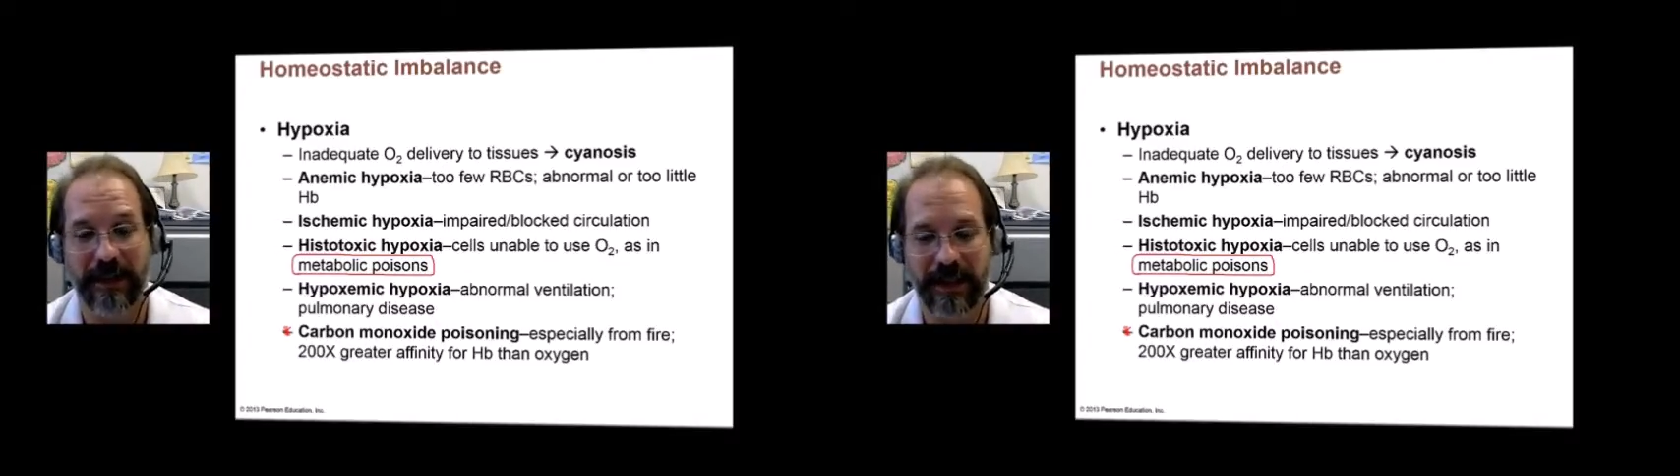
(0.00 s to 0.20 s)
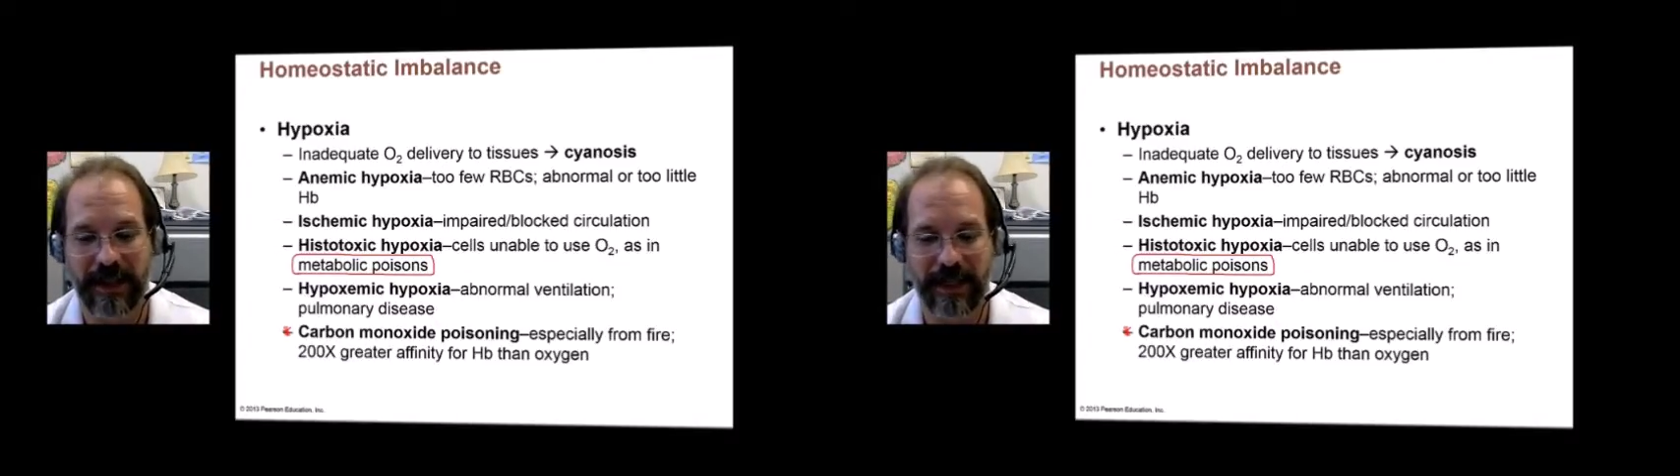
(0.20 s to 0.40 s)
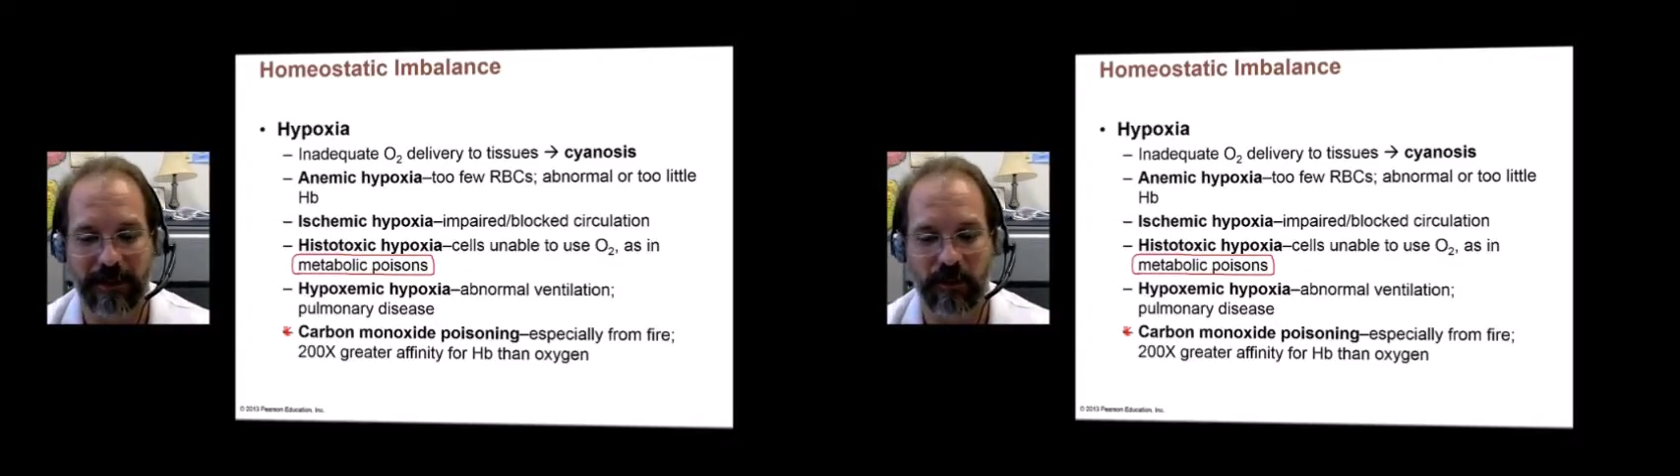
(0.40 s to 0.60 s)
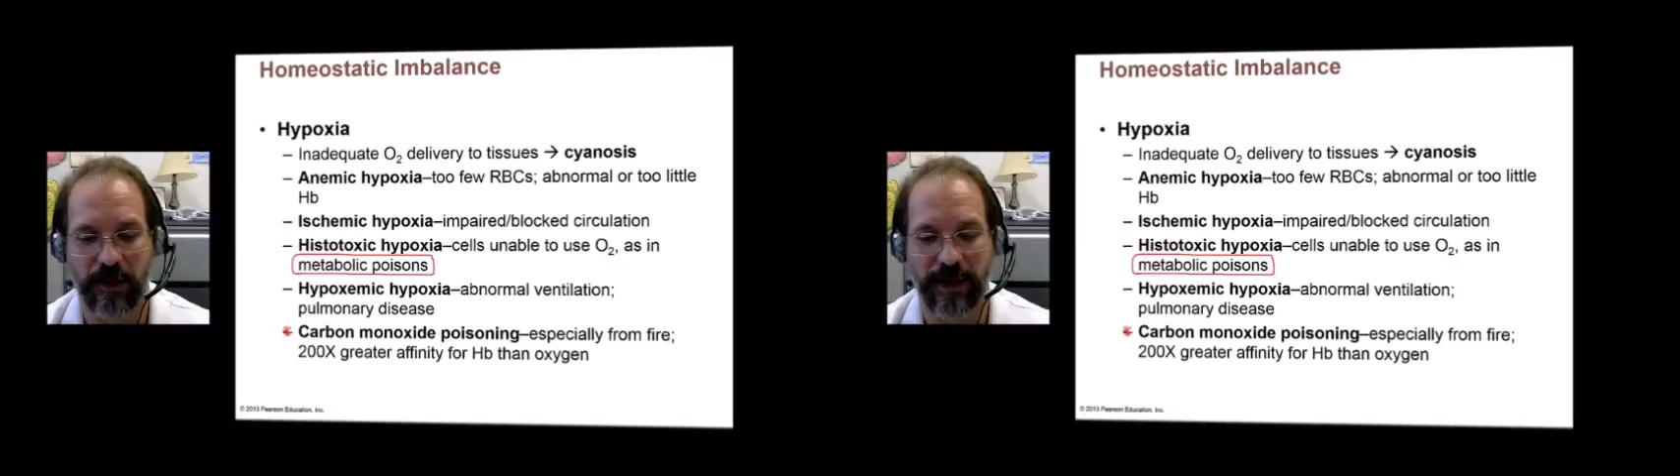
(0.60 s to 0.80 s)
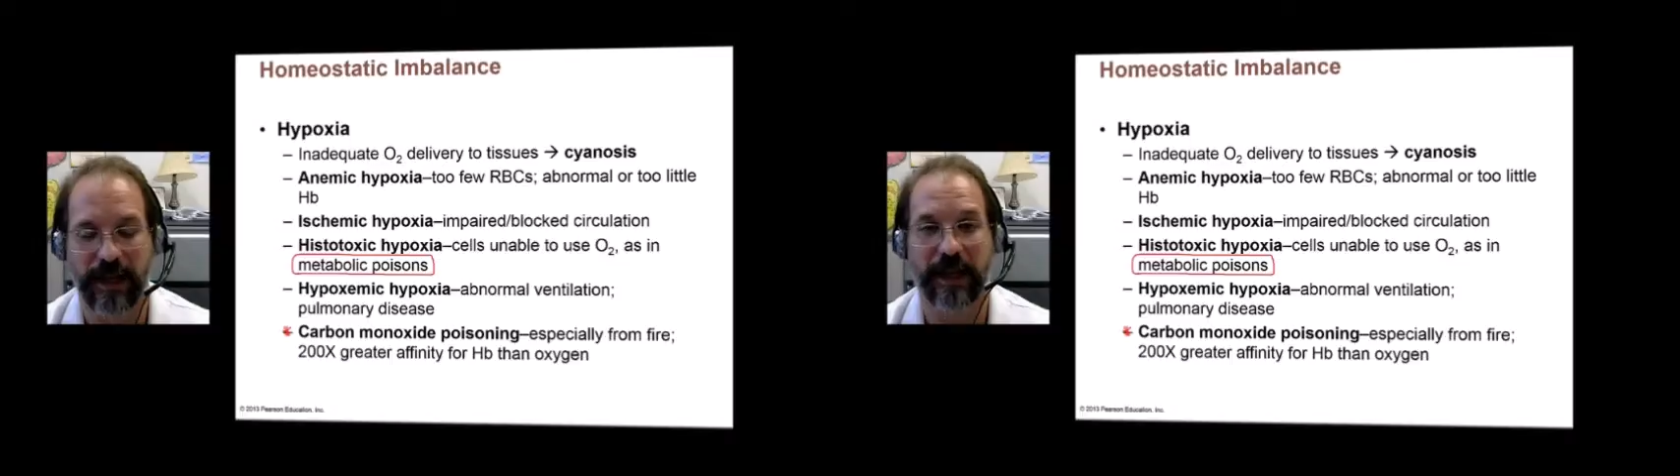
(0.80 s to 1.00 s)
to the heme
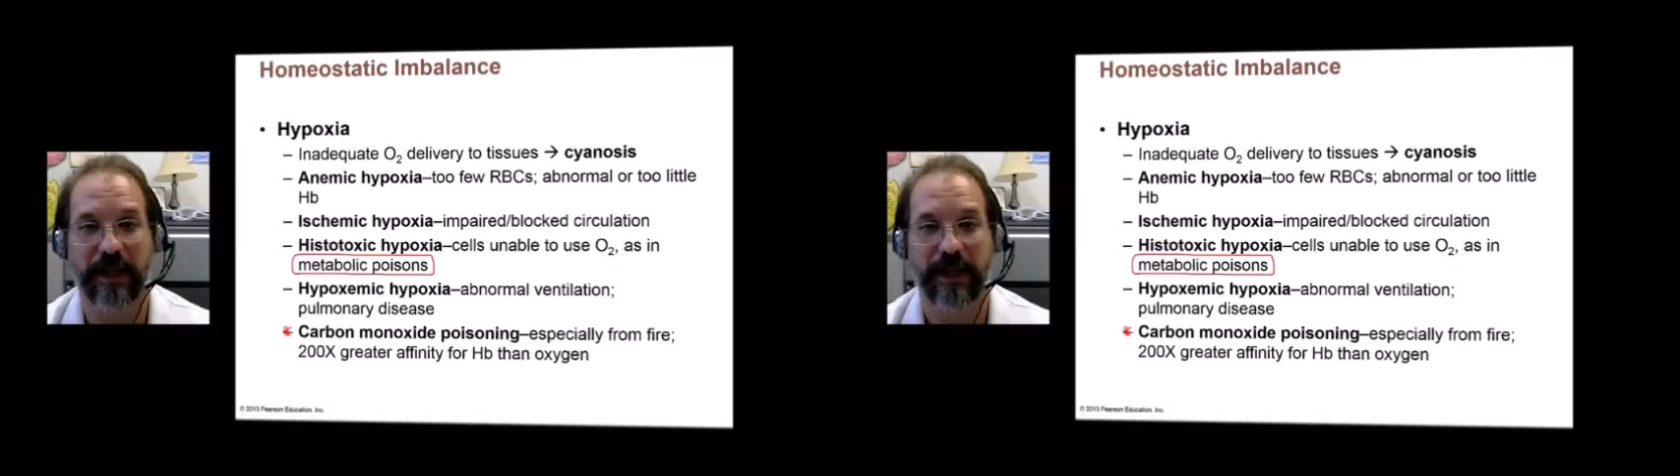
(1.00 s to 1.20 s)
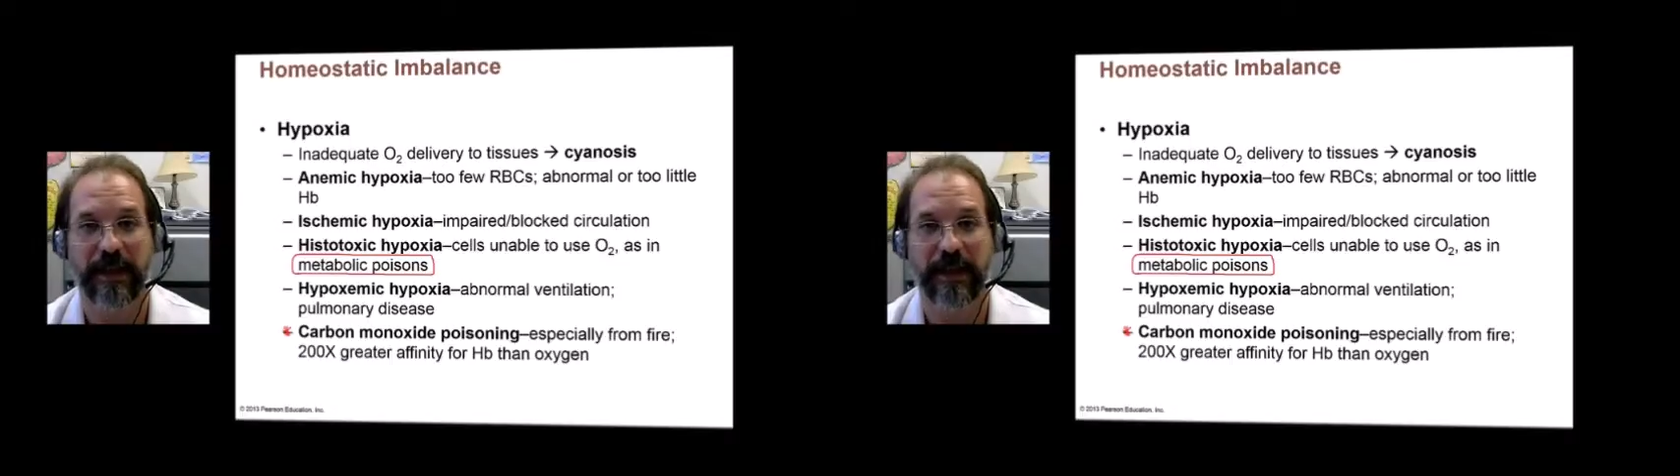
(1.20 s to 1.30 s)
ring